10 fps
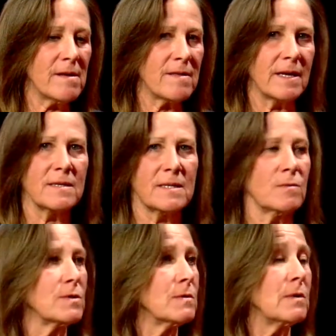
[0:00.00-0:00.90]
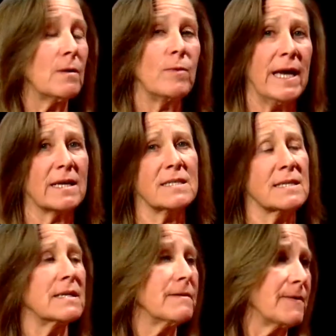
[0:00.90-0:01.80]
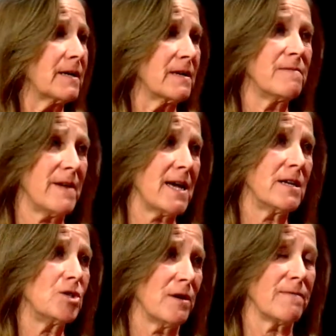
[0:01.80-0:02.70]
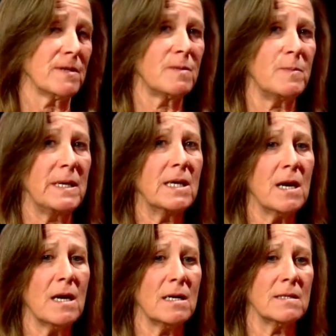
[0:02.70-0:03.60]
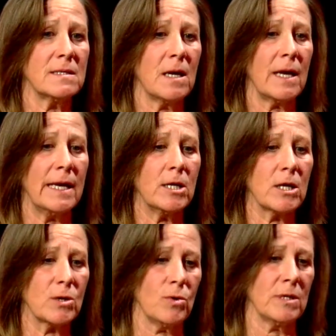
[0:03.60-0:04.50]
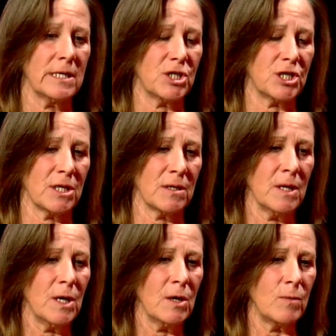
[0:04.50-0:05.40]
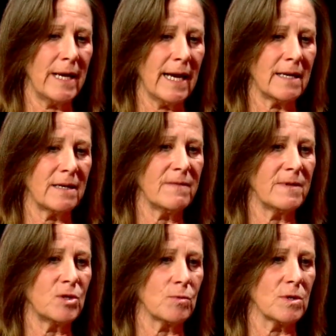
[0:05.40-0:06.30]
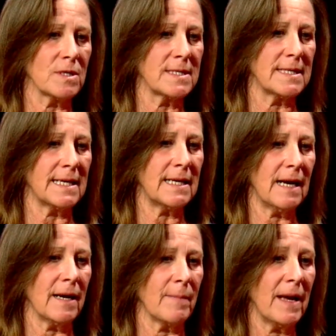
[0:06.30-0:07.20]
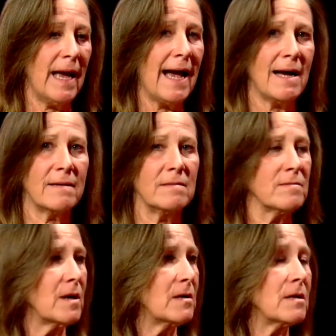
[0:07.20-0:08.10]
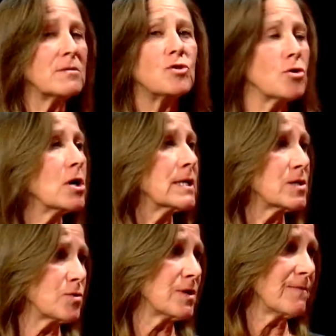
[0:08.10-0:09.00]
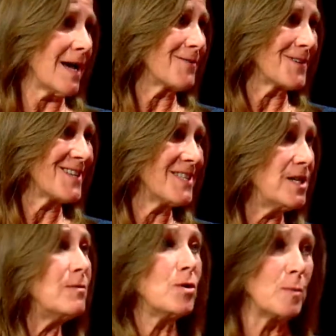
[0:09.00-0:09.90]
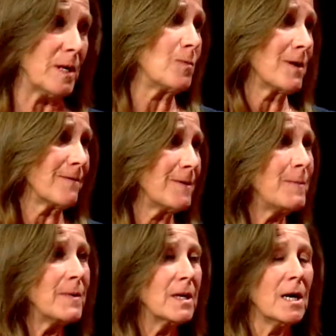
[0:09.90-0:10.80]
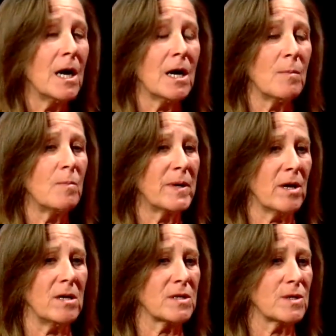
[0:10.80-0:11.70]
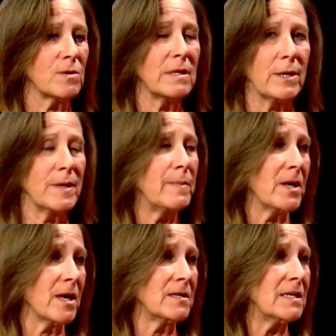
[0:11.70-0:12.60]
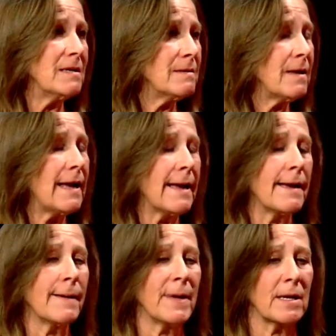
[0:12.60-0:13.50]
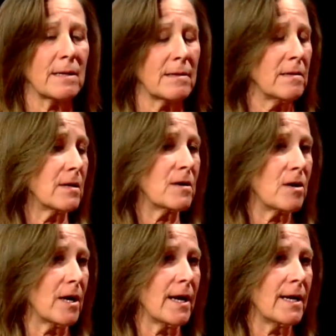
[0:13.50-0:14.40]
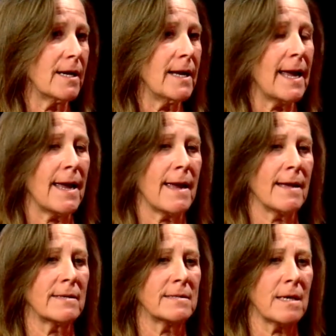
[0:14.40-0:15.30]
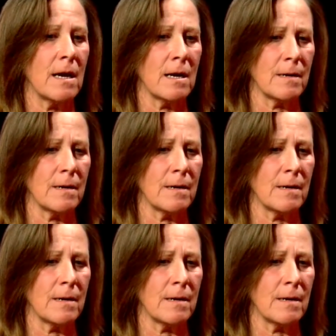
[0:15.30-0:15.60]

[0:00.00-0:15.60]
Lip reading: of the things that we had a significant advantage of is because in our coalition, we had individuals that had a strong history of advocacy, you being one of them, but also Larry Biondi, Clark Craig, and